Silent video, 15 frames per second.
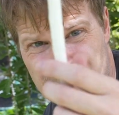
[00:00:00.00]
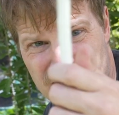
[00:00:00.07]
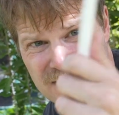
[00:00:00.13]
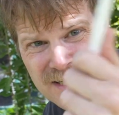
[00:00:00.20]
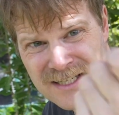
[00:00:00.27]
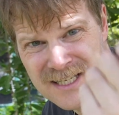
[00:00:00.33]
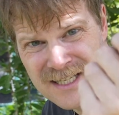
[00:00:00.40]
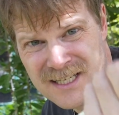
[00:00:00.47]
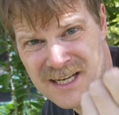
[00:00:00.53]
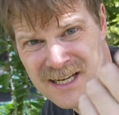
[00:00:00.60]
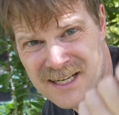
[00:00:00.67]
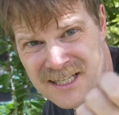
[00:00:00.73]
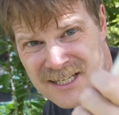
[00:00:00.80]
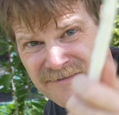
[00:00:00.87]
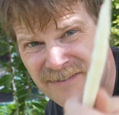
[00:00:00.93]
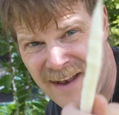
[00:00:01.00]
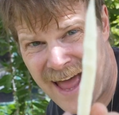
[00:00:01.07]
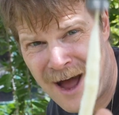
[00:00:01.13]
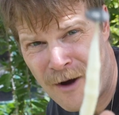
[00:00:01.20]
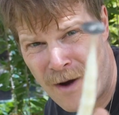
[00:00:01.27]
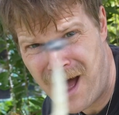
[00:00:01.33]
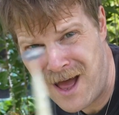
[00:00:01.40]
because it's
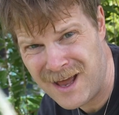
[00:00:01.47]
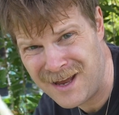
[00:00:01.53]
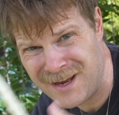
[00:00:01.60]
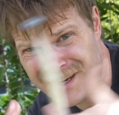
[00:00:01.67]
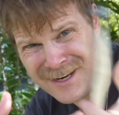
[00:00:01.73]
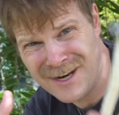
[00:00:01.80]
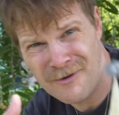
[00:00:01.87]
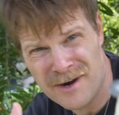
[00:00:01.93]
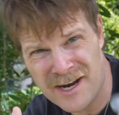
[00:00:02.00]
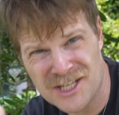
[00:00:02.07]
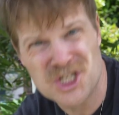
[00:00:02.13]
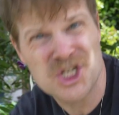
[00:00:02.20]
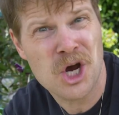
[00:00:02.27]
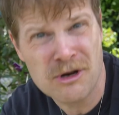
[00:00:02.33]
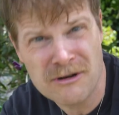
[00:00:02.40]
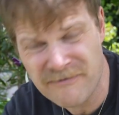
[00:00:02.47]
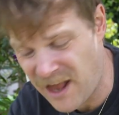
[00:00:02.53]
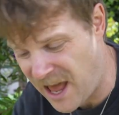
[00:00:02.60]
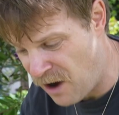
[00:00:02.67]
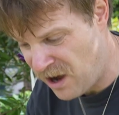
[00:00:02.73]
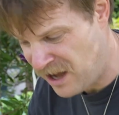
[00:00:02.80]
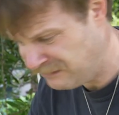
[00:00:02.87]
flour and you don't want a chode
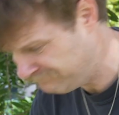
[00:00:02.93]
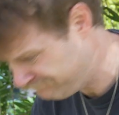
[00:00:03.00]
flour.